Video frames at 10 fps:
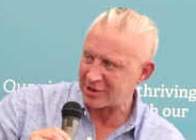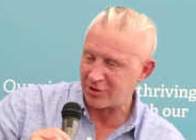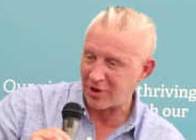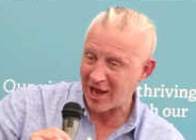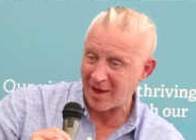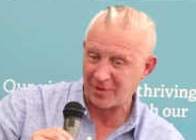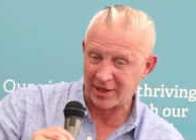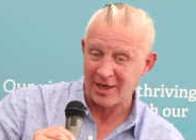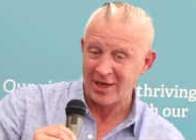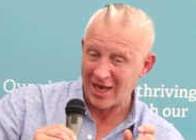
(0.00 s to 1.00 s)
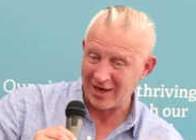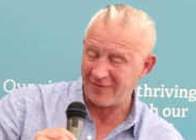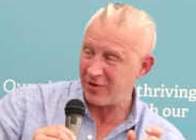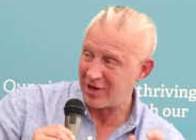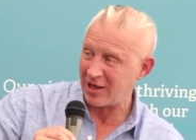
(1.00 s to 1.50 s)
not happening. And
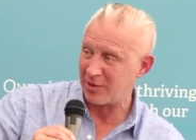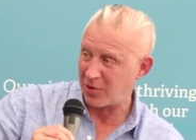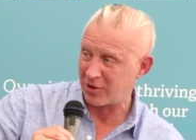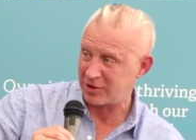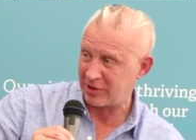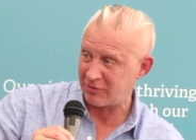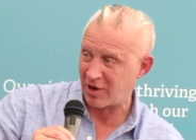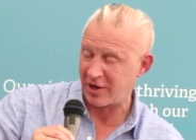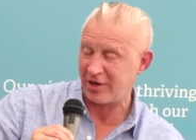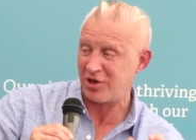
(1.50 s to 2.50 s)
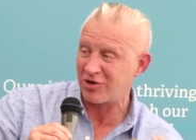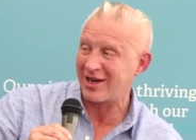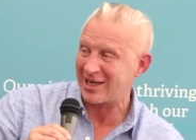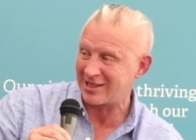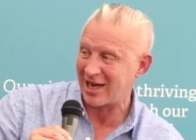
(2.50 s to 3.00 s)
if you get the policy right, you
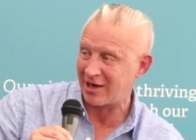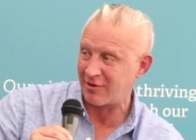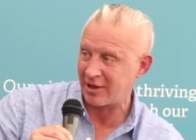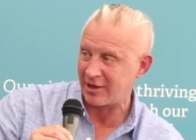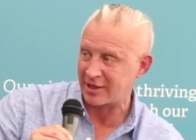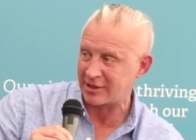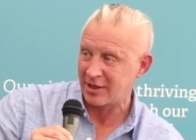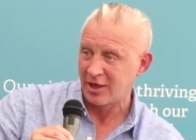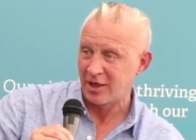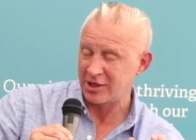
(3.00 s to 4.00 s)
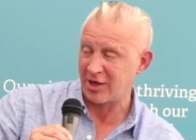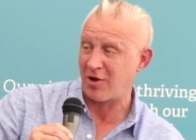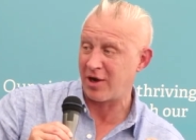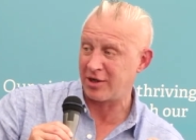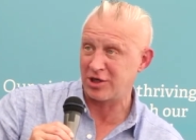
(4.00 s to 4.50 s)
can accelerate this. So
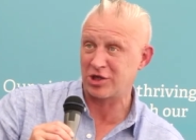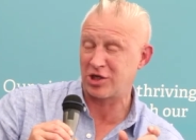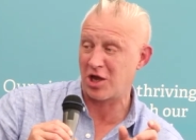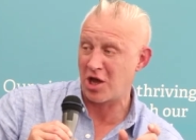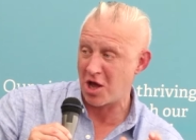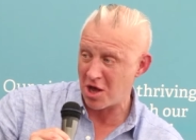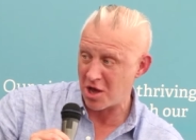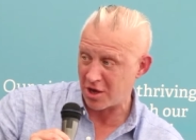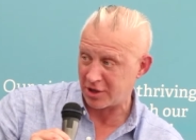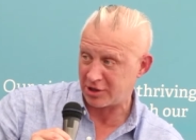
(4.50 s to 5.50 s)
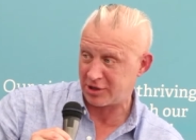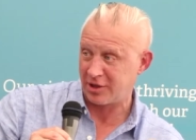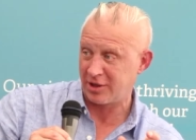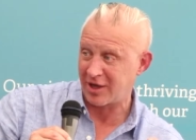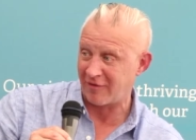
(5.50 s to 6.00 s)
I just urge
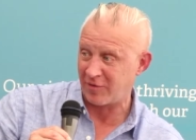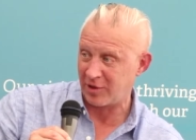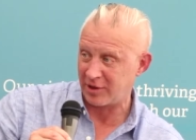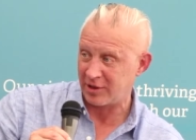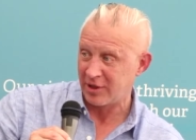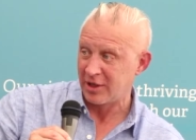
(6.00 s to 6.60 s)
government,